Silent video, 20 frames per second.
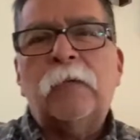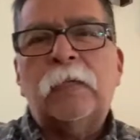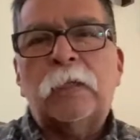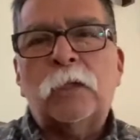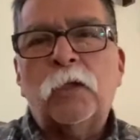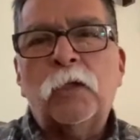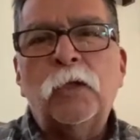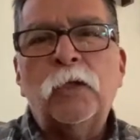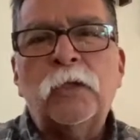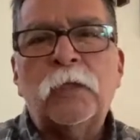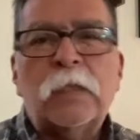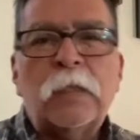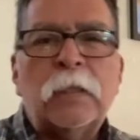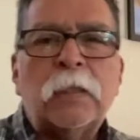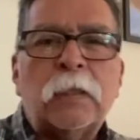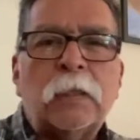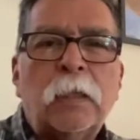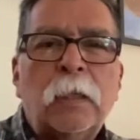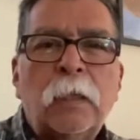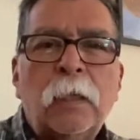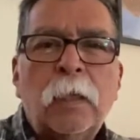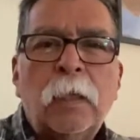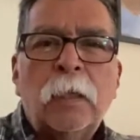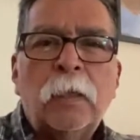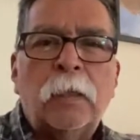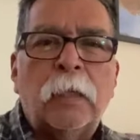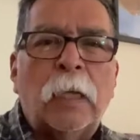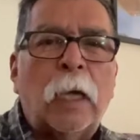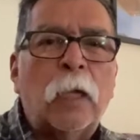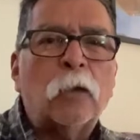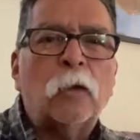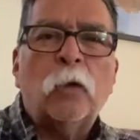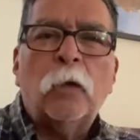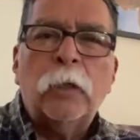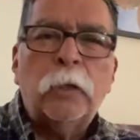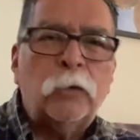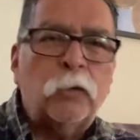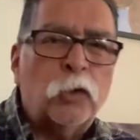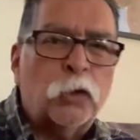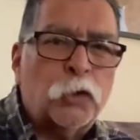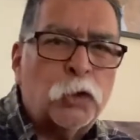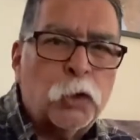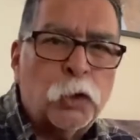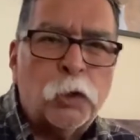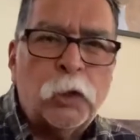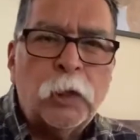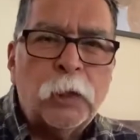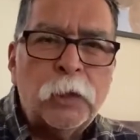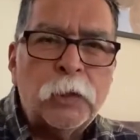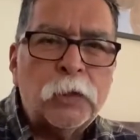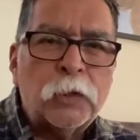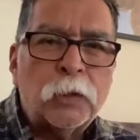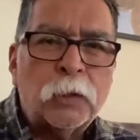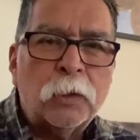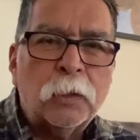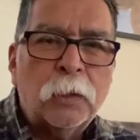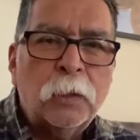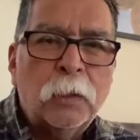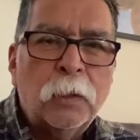excuses, not going to church,